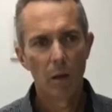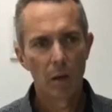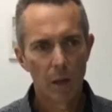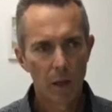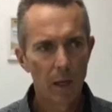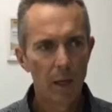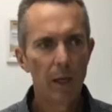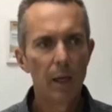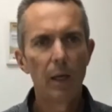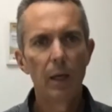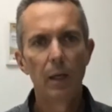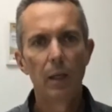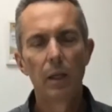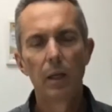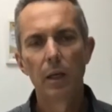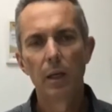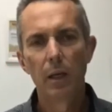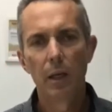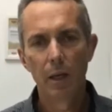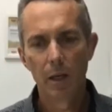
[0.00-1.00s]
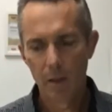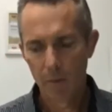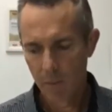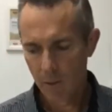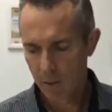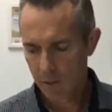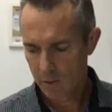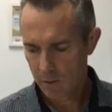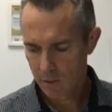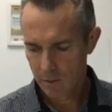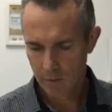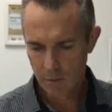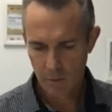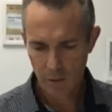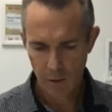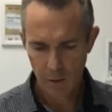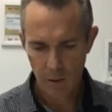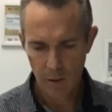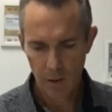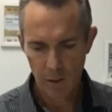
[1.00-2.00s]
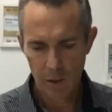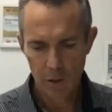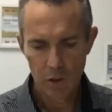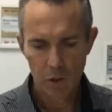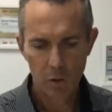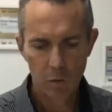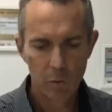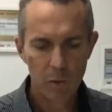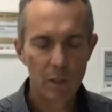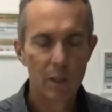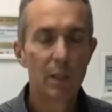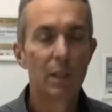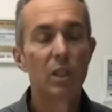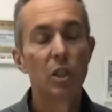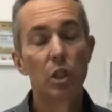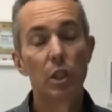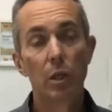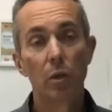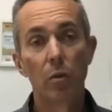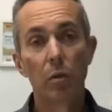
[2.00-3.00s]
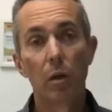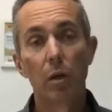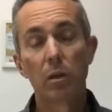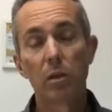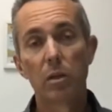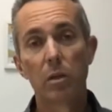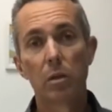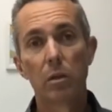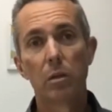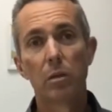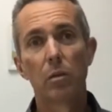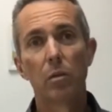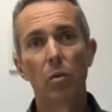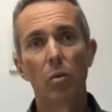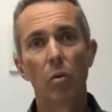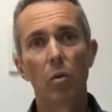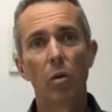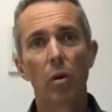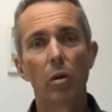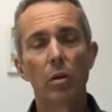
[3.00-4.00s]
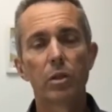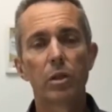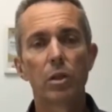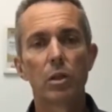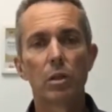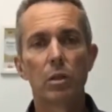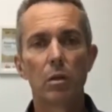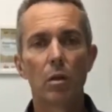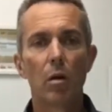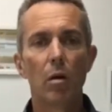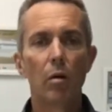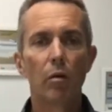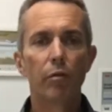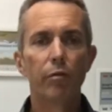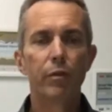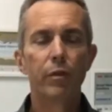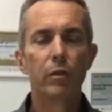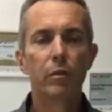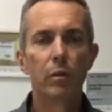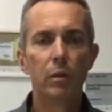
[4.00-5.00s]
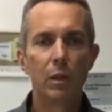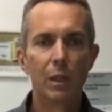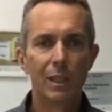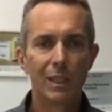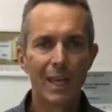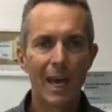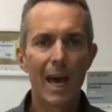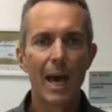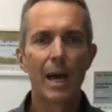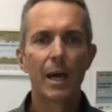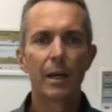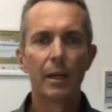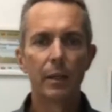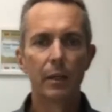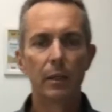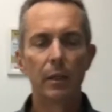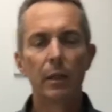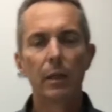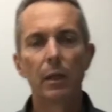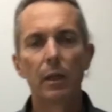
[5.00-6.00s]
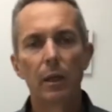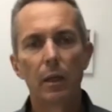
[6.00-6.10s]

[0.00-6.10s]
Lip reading: clearly the biggest issue we see is yield losses, or losses of the targeted